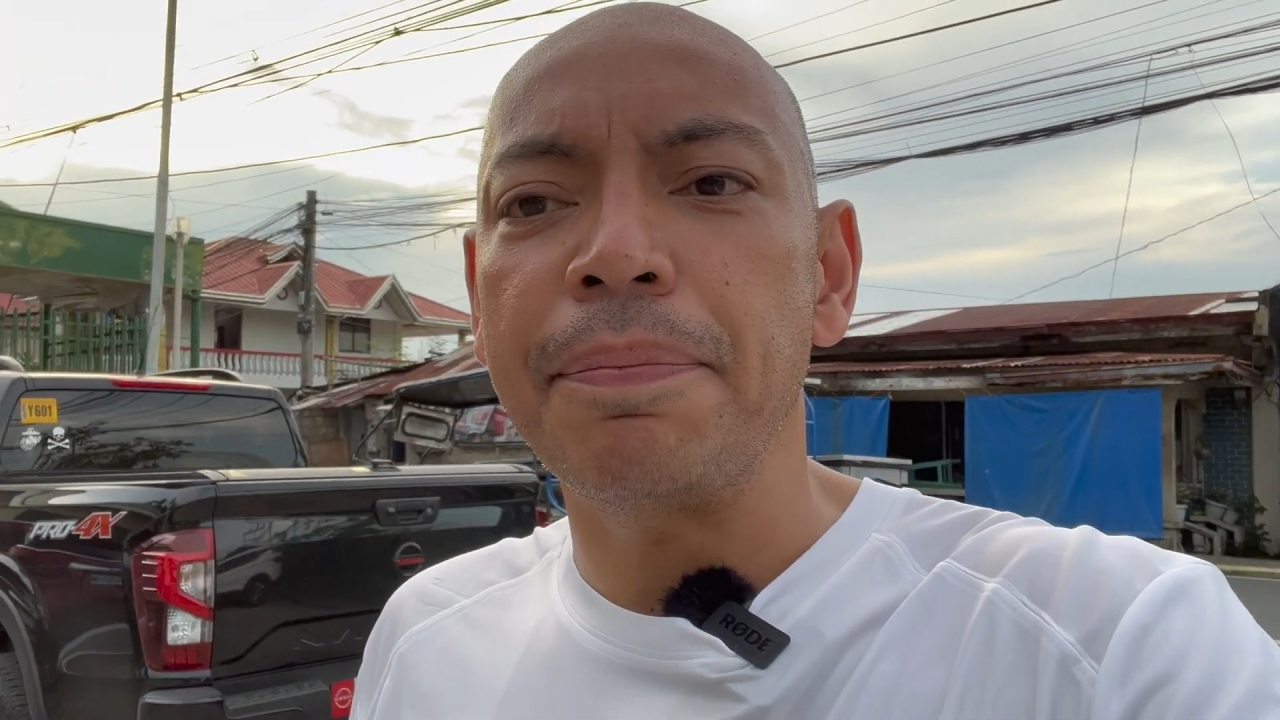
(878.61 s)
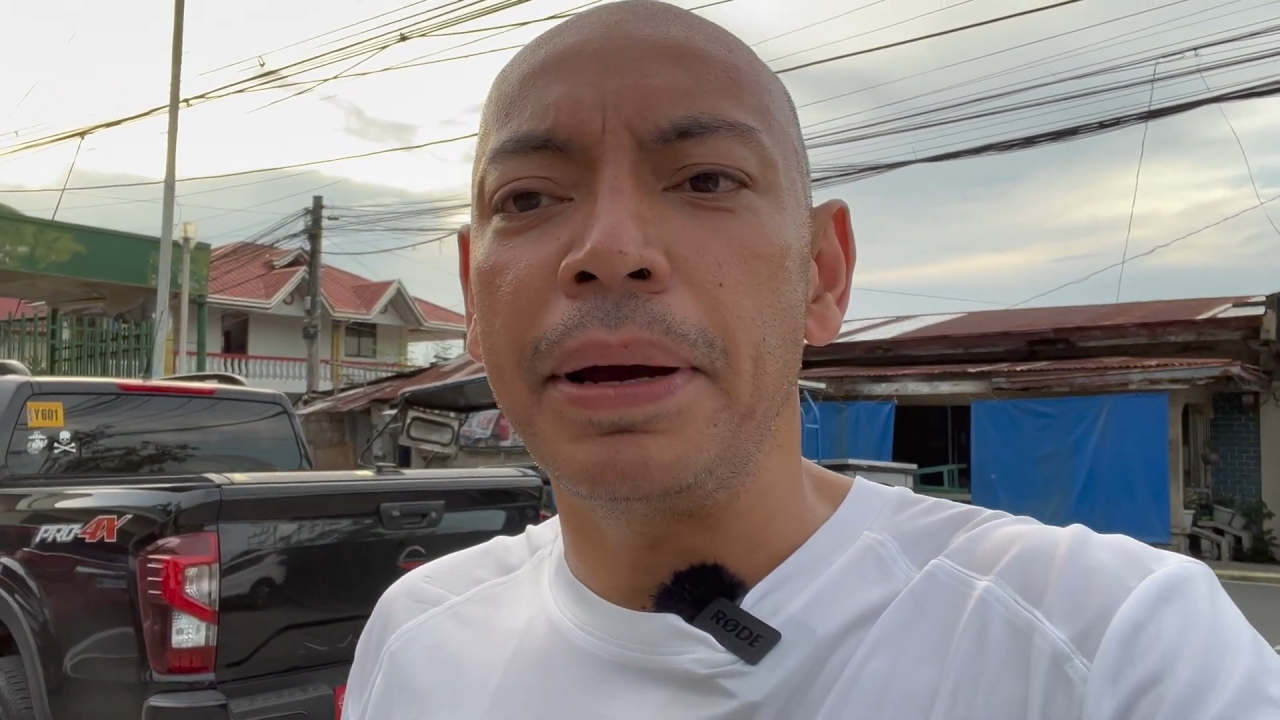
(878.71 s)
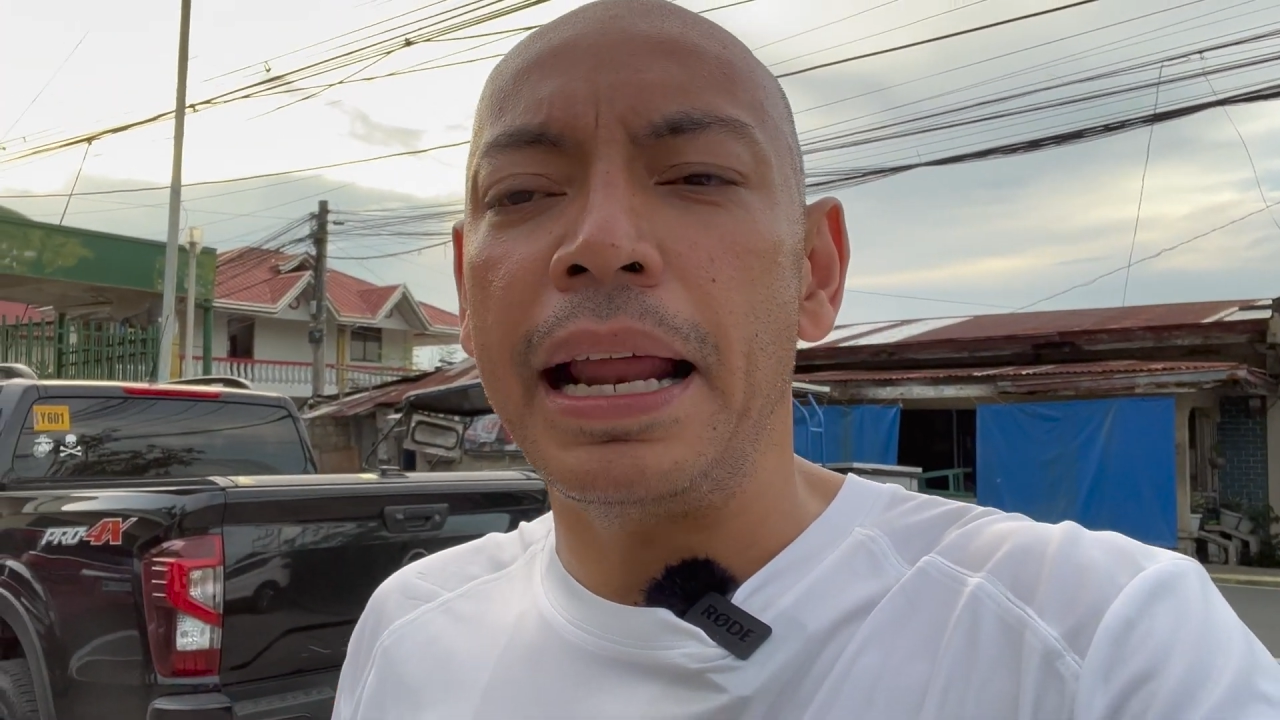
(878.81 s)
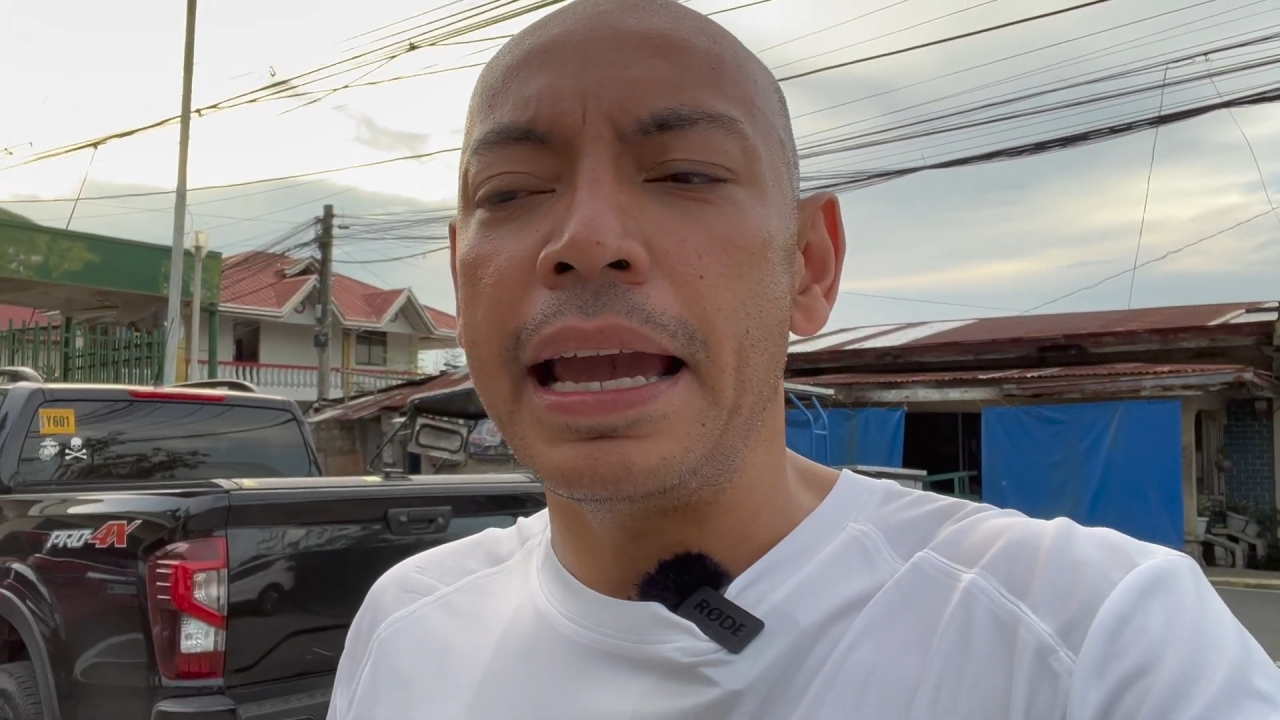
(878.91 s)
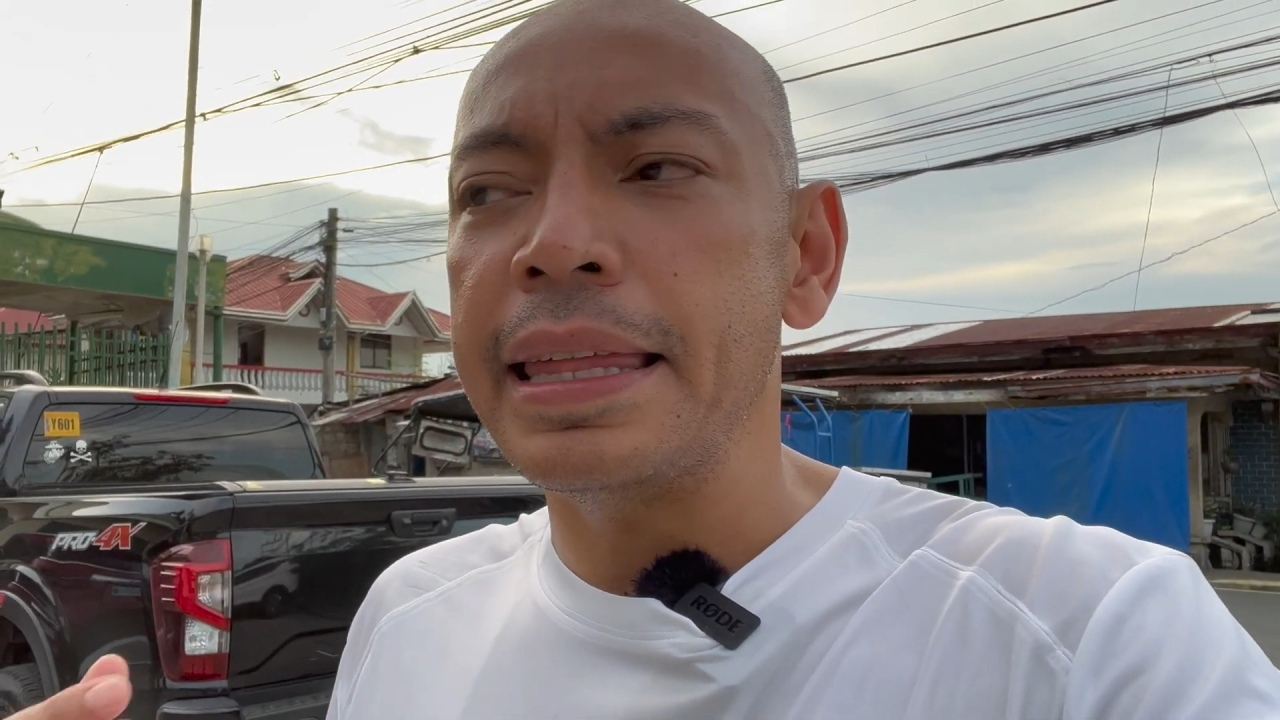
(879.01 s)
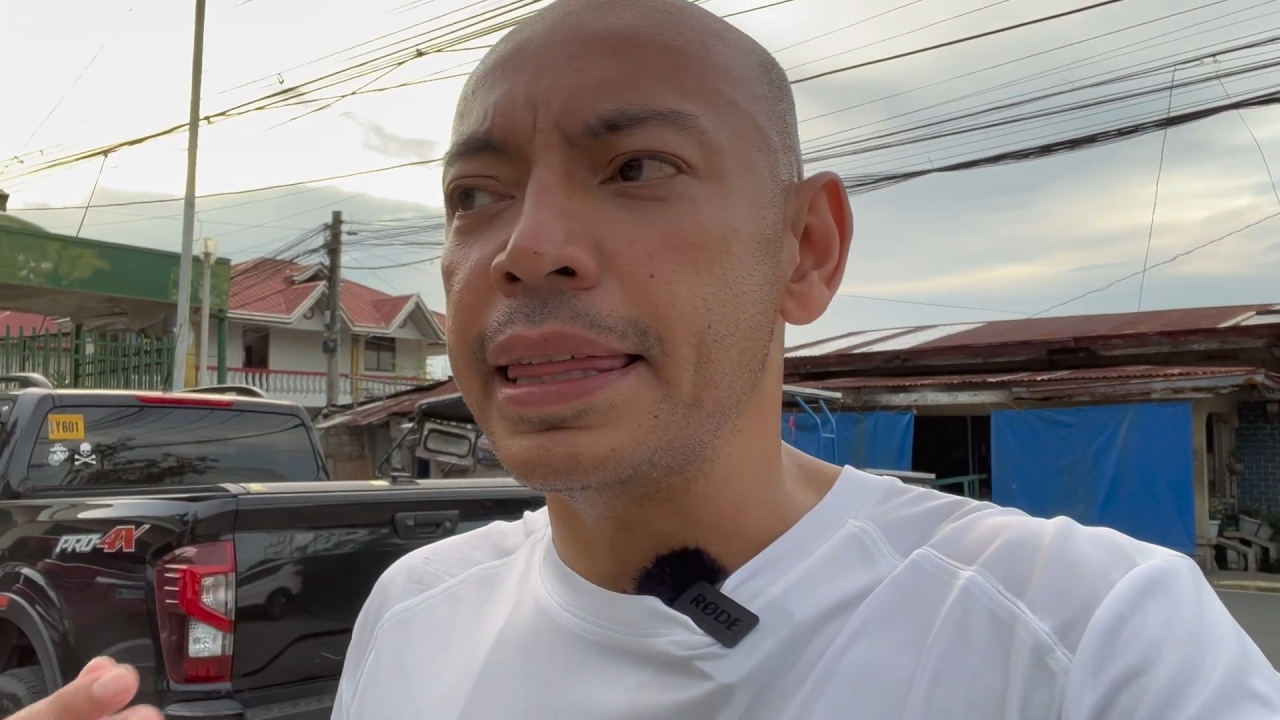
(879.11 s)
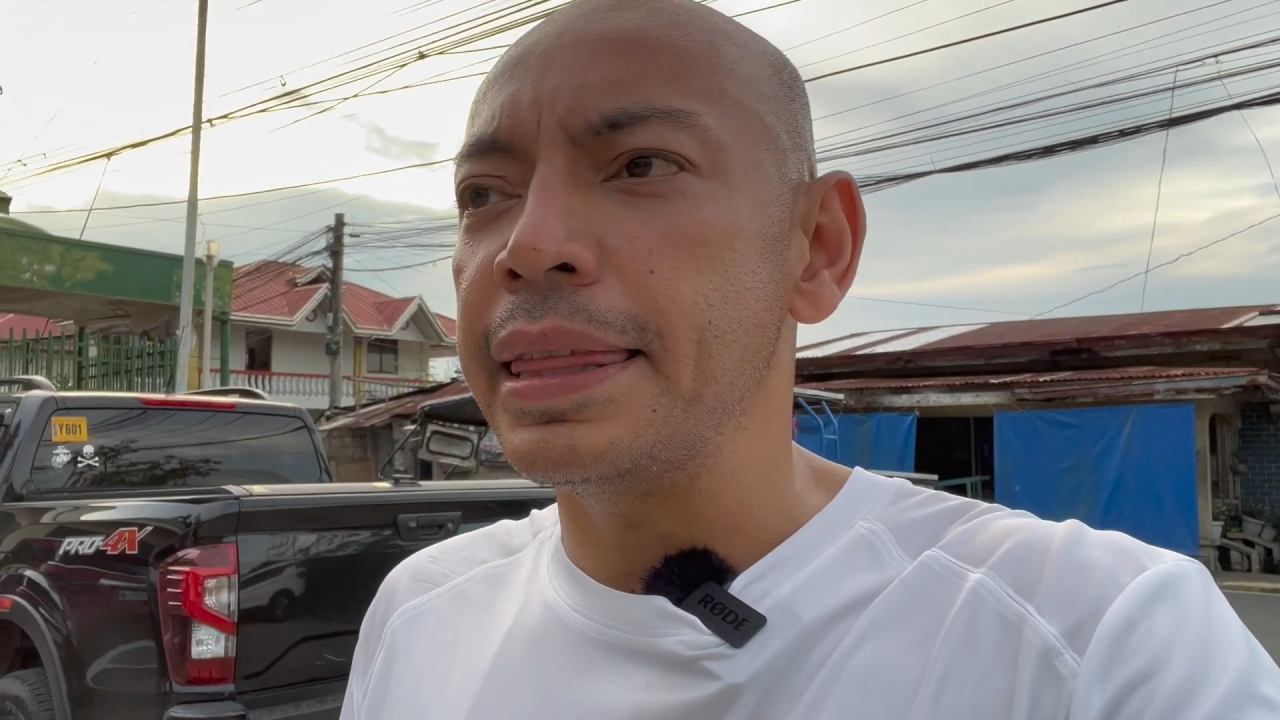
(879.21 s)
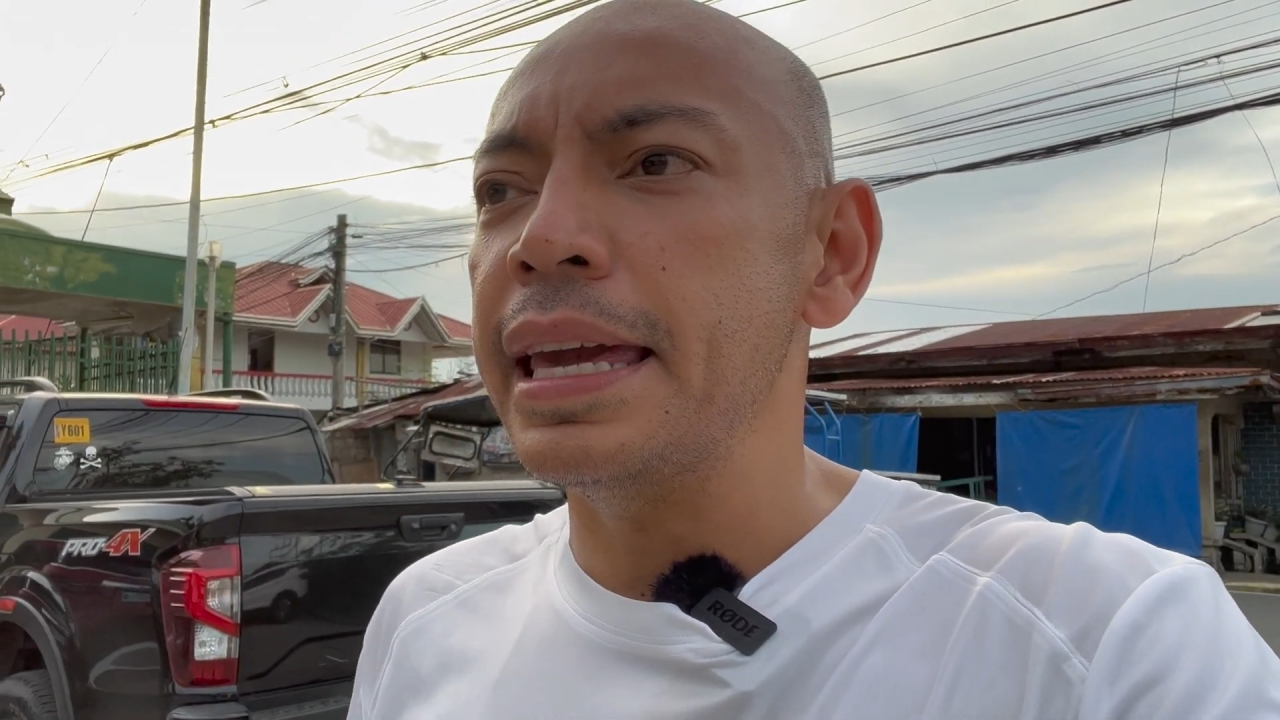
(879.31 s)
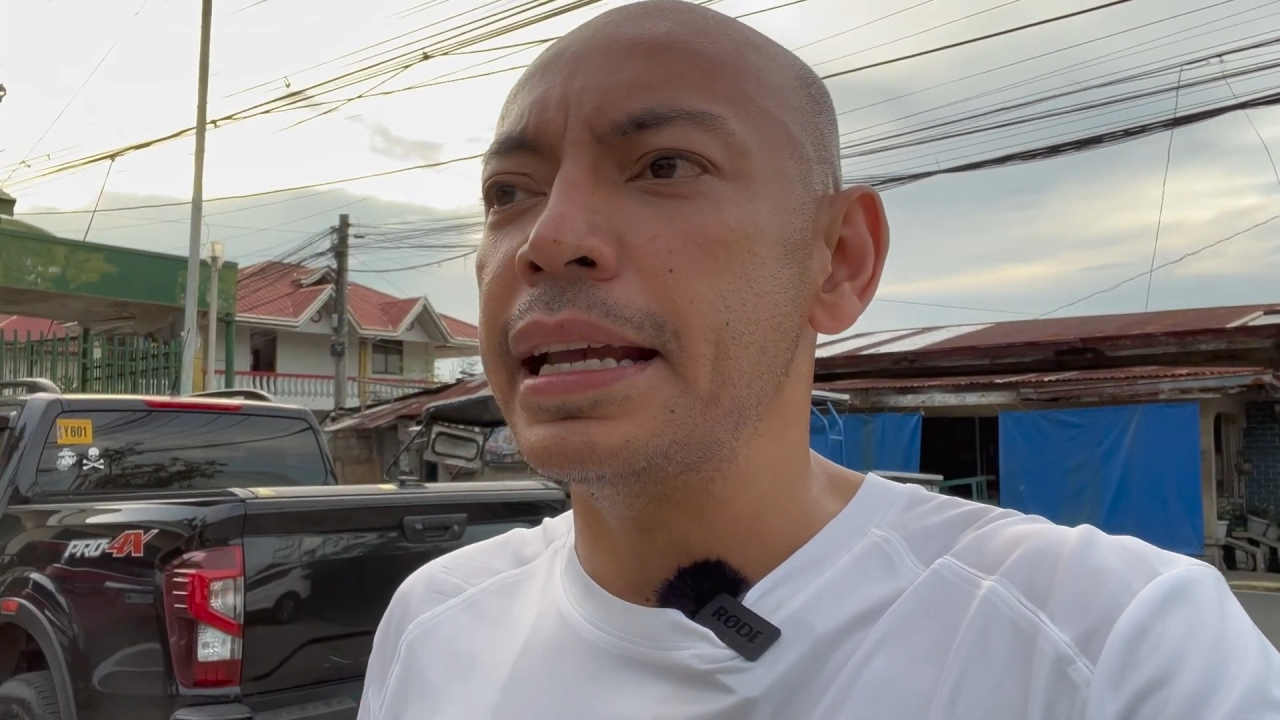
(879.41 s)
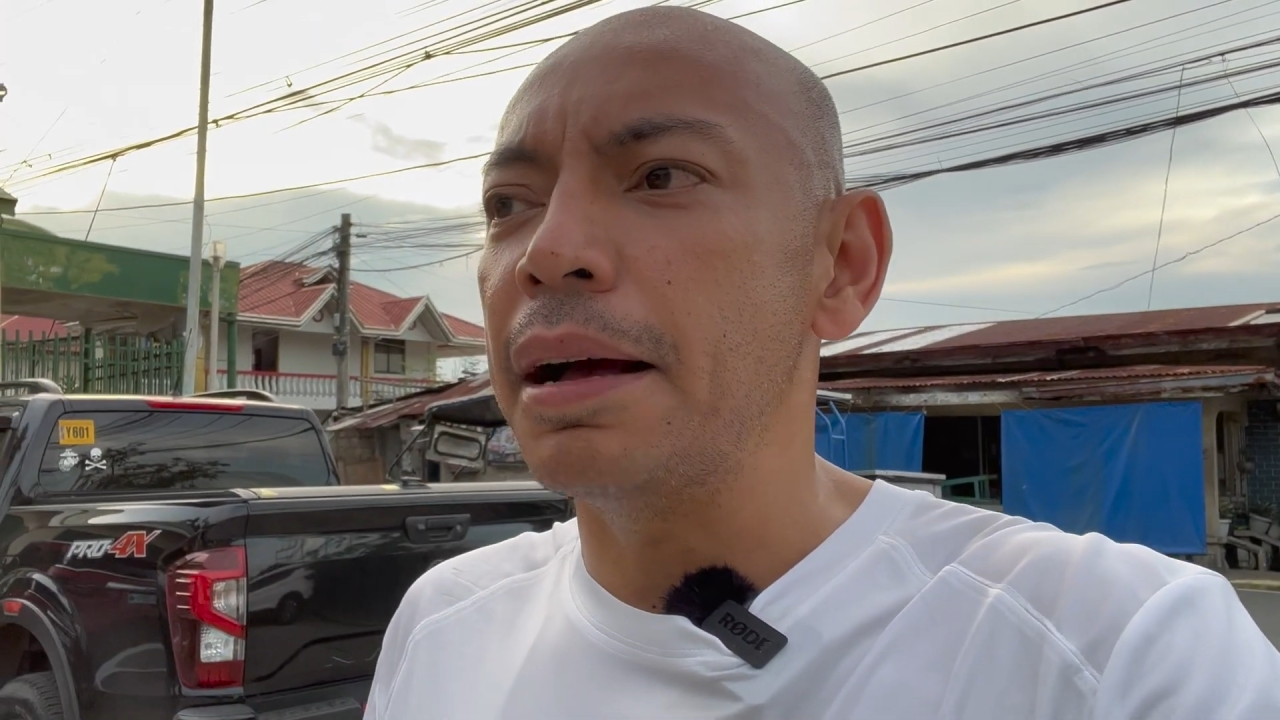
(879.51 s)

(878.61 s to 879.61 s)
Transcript: but I think